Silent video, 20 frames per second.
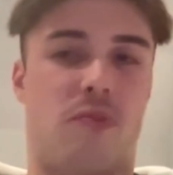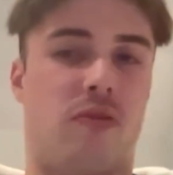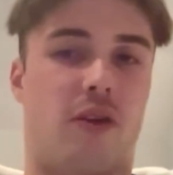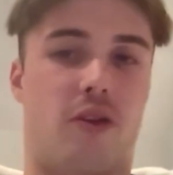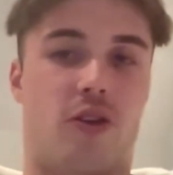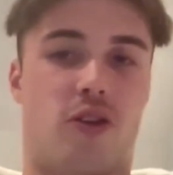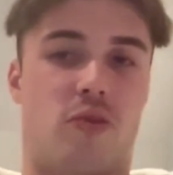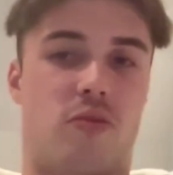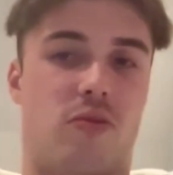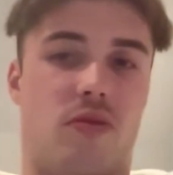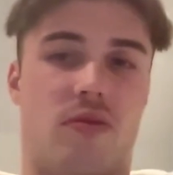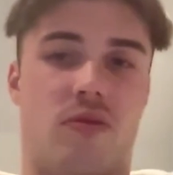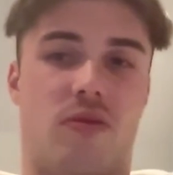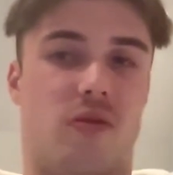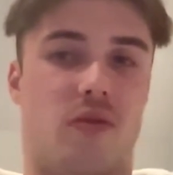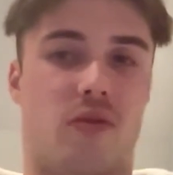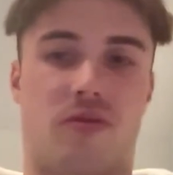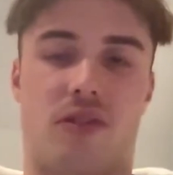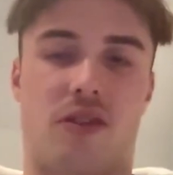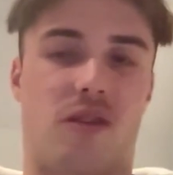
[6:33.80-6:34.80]

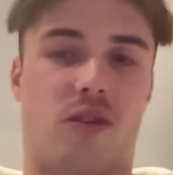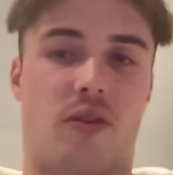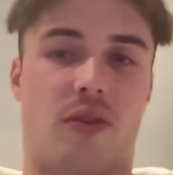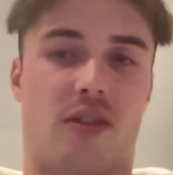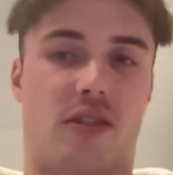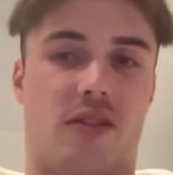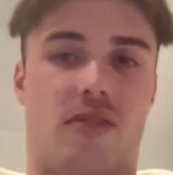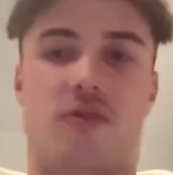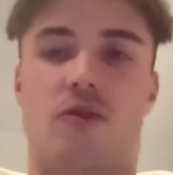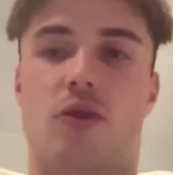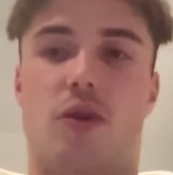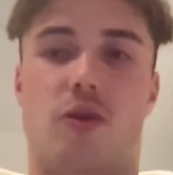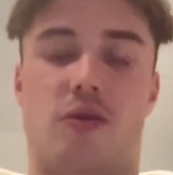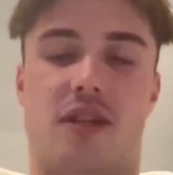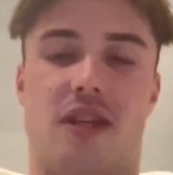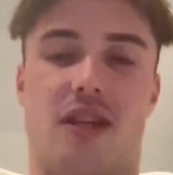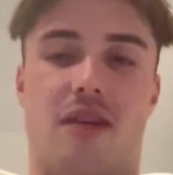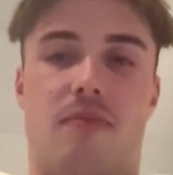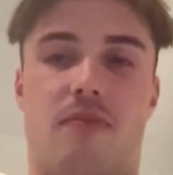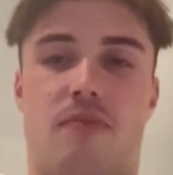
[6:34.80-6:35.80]
approachable. You can always talk
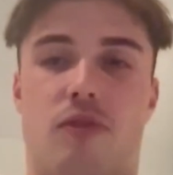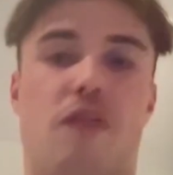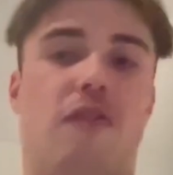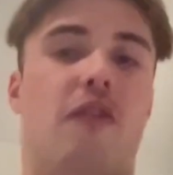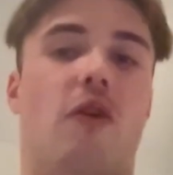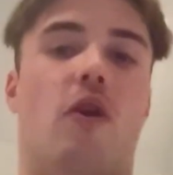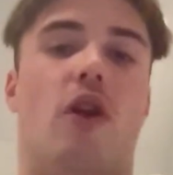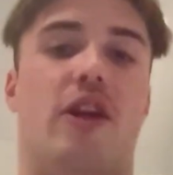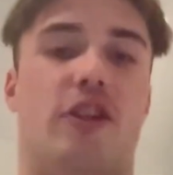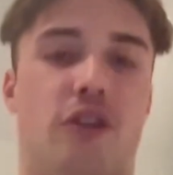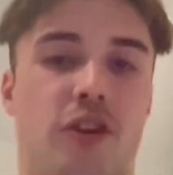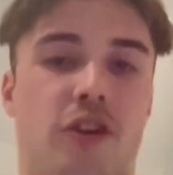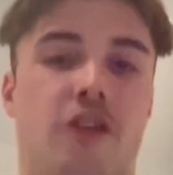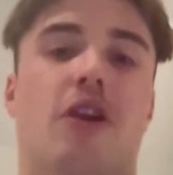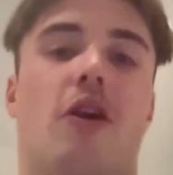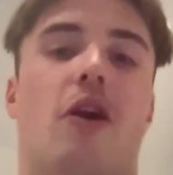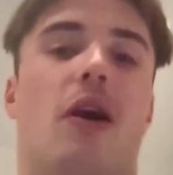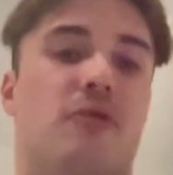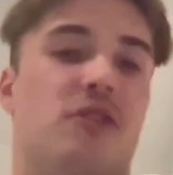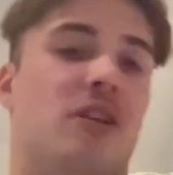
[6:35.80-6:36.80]
to him. You feel like you can
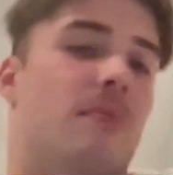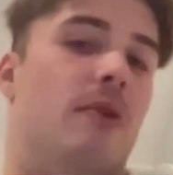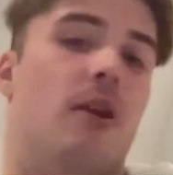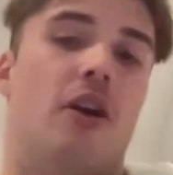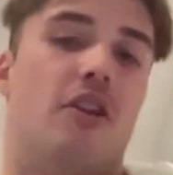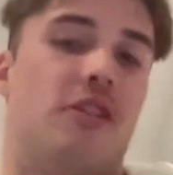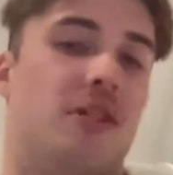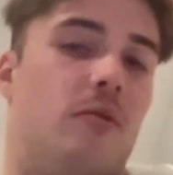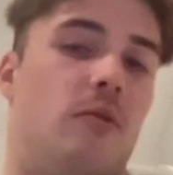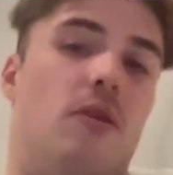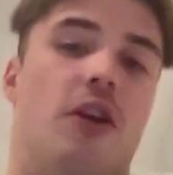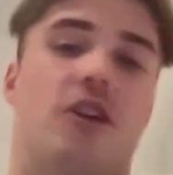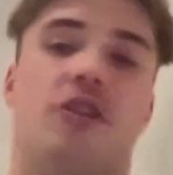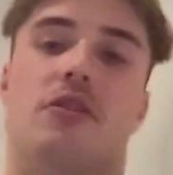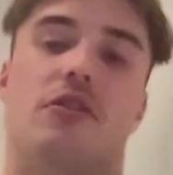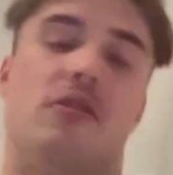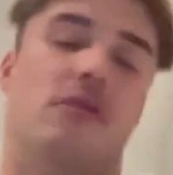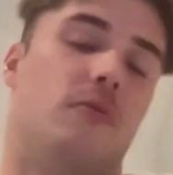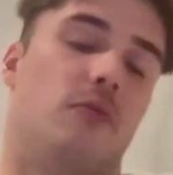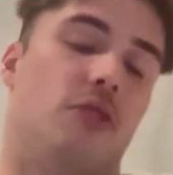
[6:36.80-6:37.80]
go up to him and ask him
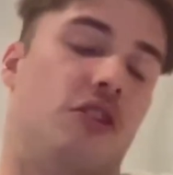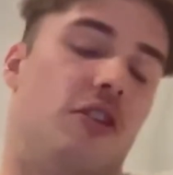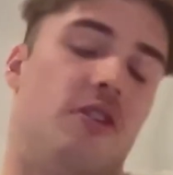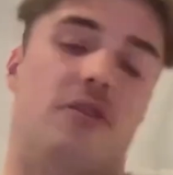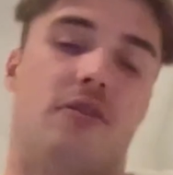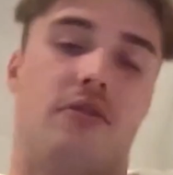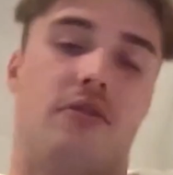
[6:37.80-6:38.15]
questions, which is